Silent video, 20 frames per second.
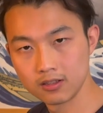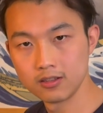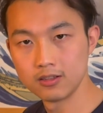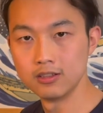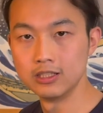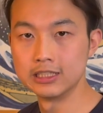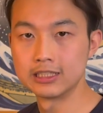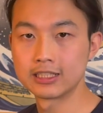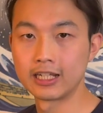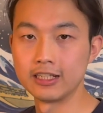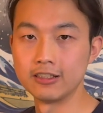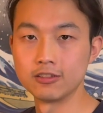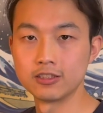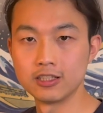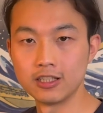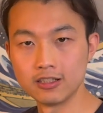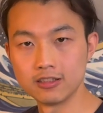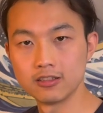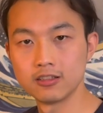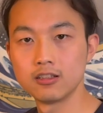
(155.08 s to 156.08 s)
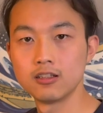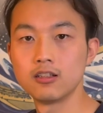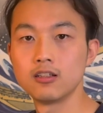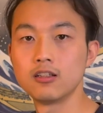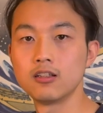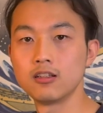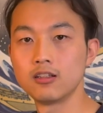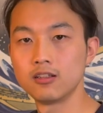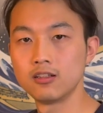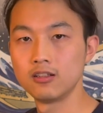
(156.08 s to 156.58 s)
this kind of sound.
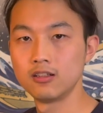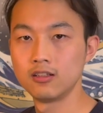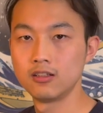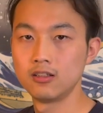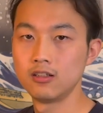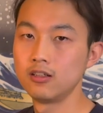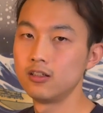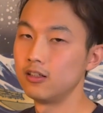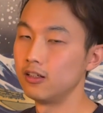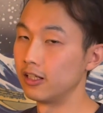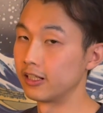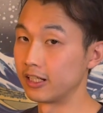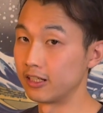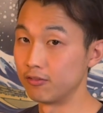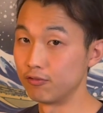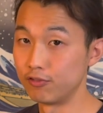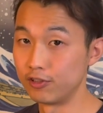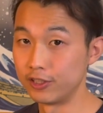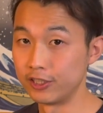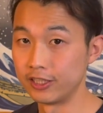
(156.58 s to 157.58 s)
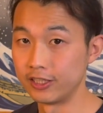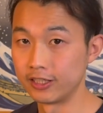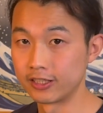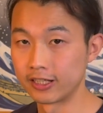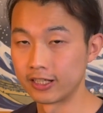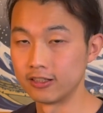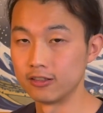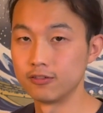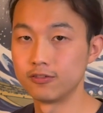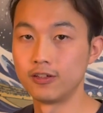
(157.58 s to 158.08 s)
Again, very
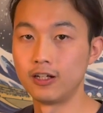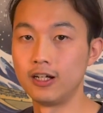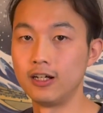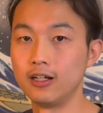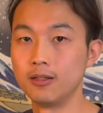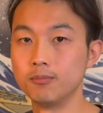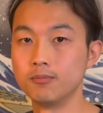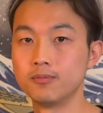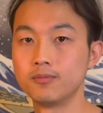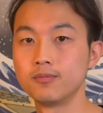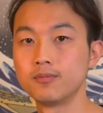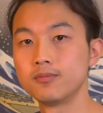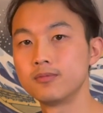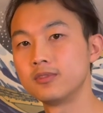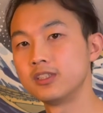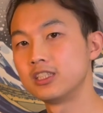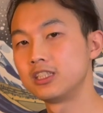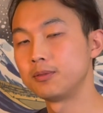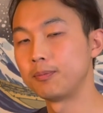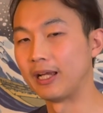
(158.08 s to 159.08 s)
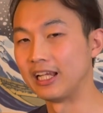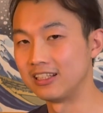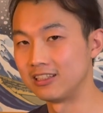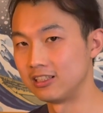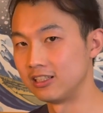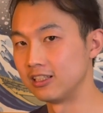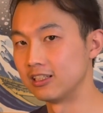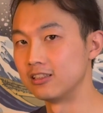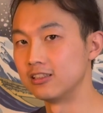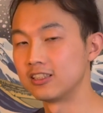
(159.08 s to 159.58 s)
kind of
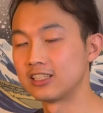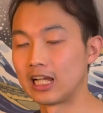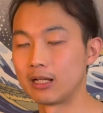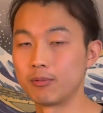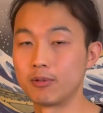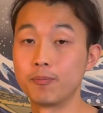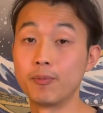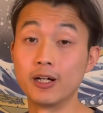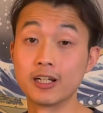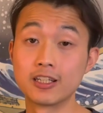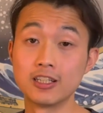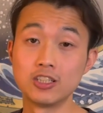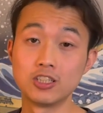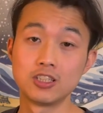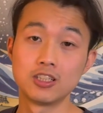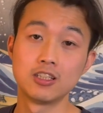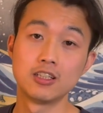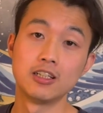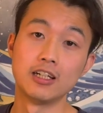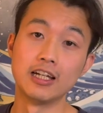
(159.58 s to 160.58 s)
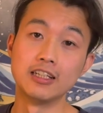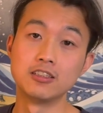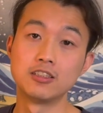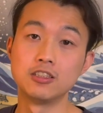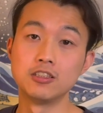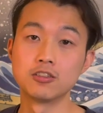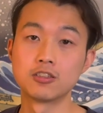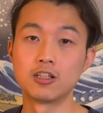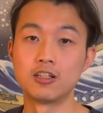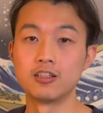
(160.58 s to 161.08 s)
spacey and cyberpunkish, and it's
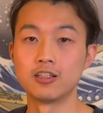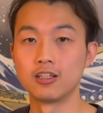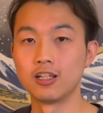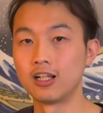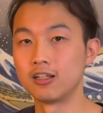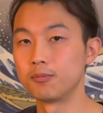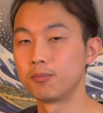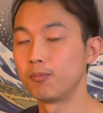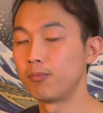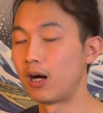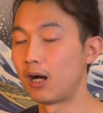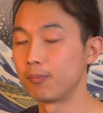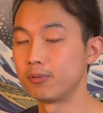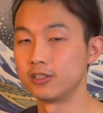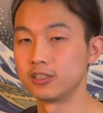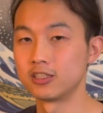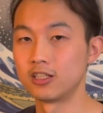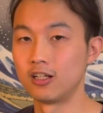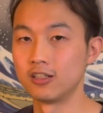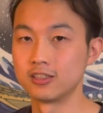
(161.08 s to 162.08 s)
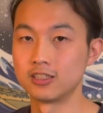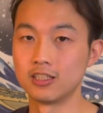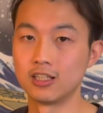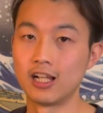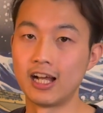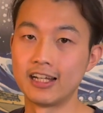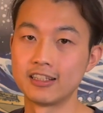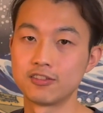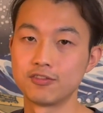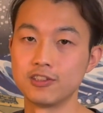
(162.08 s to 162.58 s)
used on a lot of popular songs in the
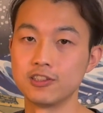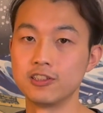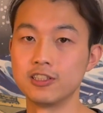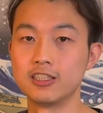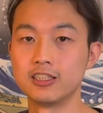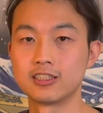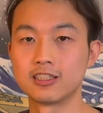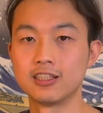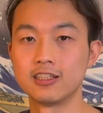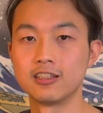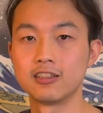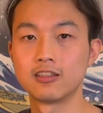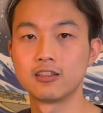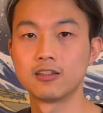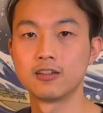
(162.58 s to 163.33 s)
last few years like